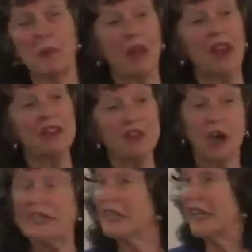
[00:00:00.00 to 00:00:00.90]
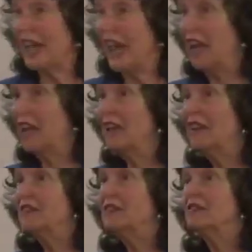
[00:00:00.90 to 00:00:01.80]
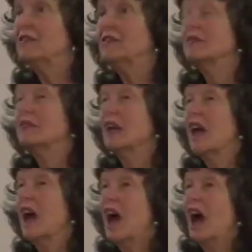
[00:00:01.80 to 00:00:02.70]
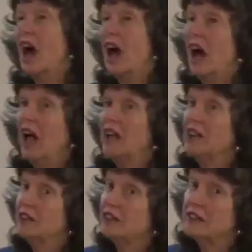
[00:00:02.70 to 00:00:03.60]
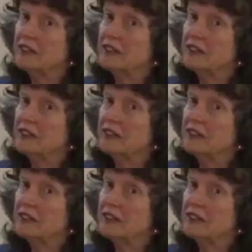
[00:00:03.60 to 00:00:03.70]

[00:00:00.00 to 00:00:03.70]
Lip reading: He tries again, and